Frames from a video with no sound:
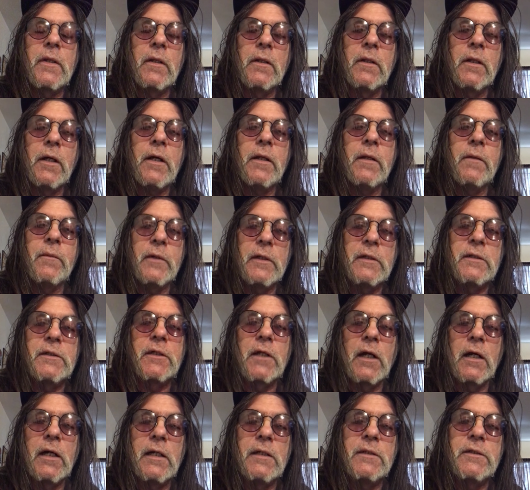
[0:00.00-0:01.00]
a lot of his
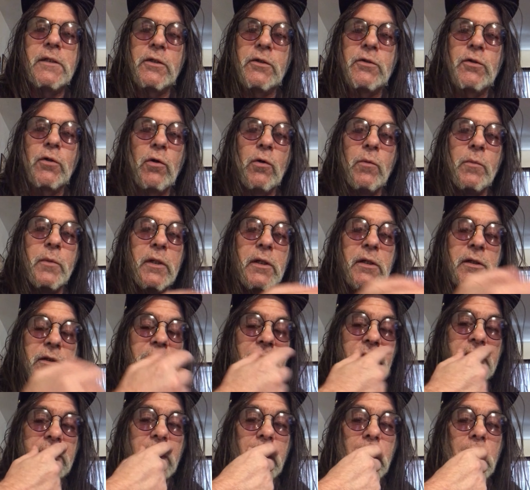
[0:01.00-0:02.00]
guys, he told me, he
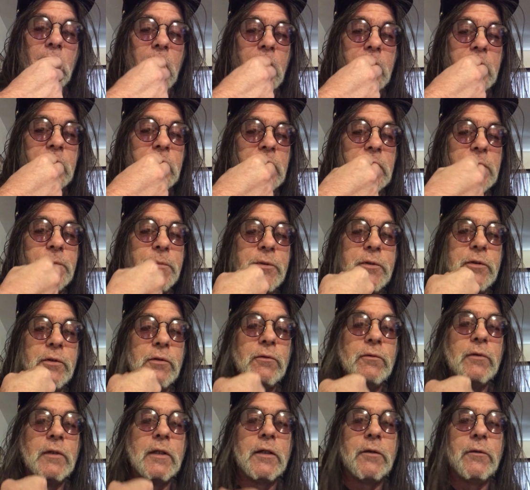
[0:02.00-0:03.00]
says they like this
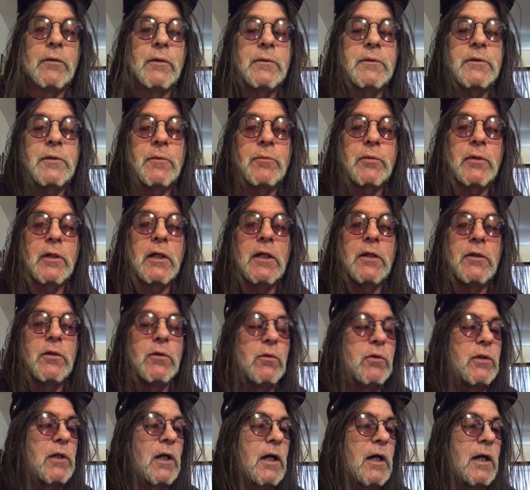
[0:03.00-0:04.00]
platoon leader. He's a brand
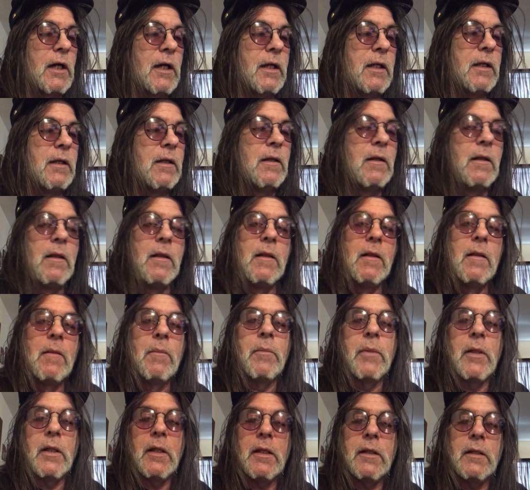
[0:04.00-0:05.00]
new guy,
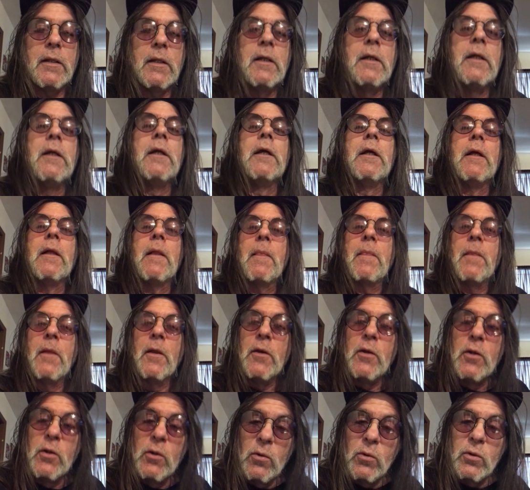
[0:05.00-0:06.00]
but the
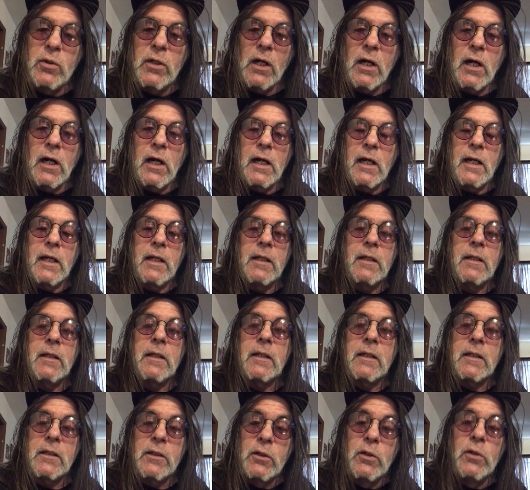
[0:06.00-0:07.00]
new guy
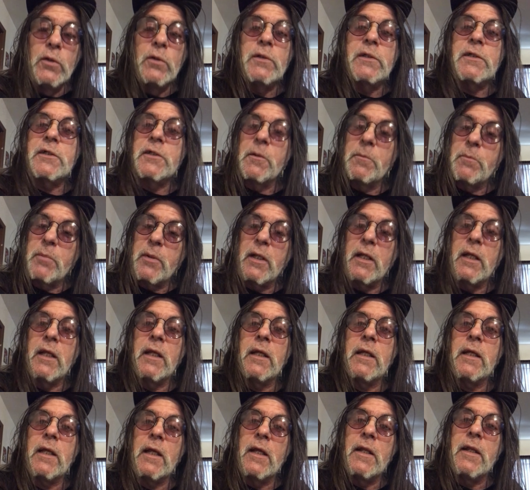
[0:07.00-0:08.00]
used to
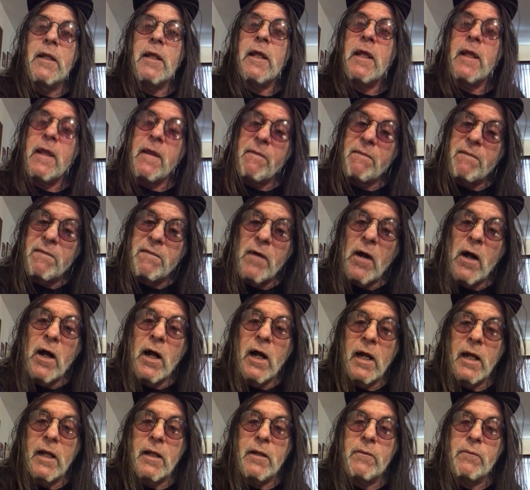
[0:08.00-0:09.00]
be an
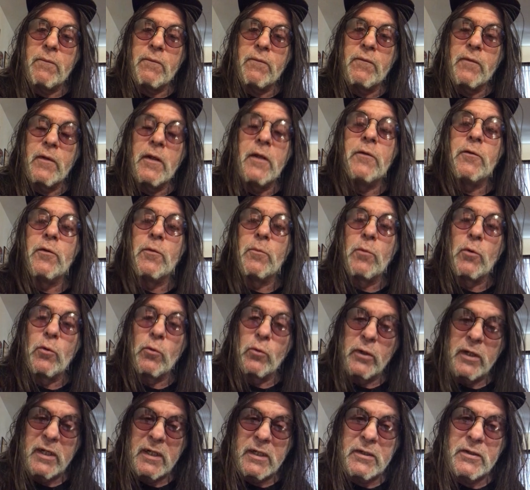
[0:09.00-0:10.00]
E5 in the
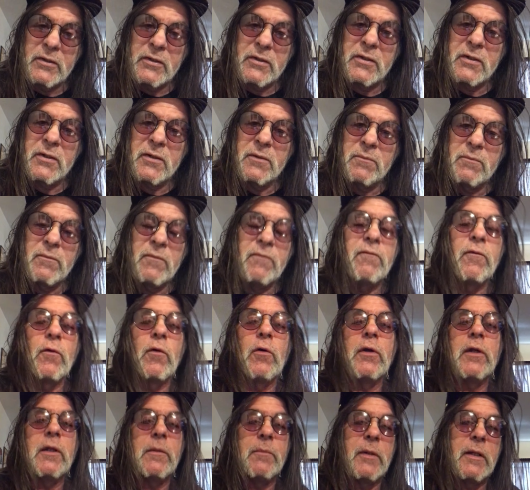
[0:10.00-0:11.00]
Marines
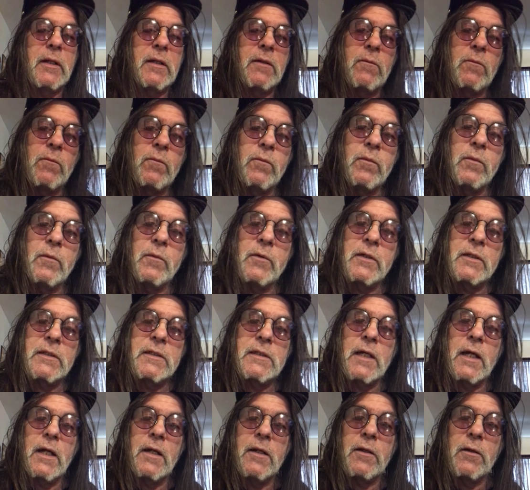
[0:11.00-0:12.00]
before he be,
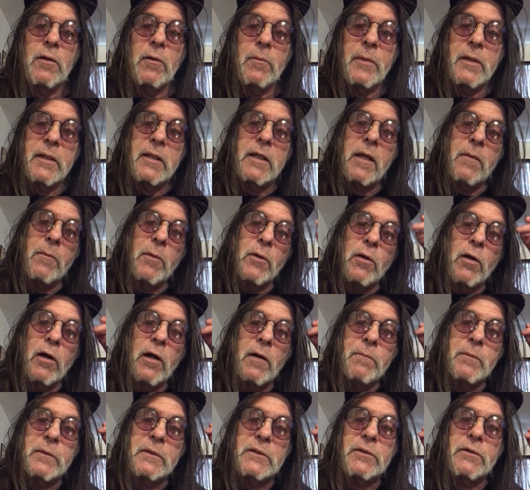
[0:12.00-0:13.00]
decided, you know, became an
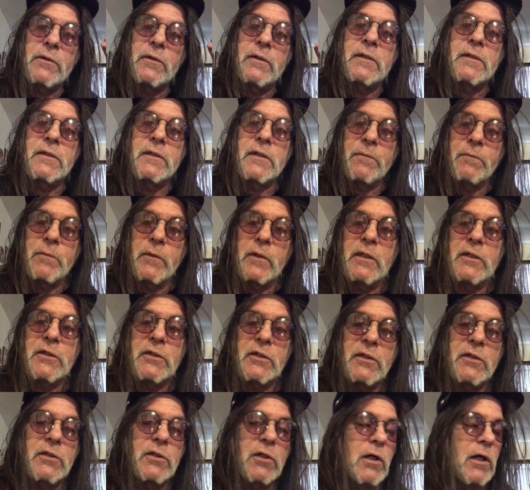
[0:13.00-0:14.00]
officer because he
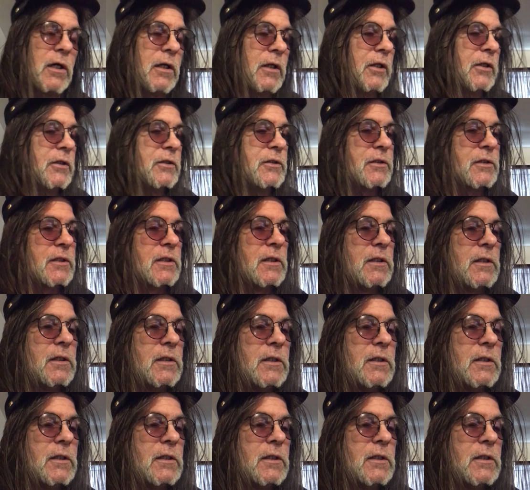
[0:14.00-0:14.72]
finished his college.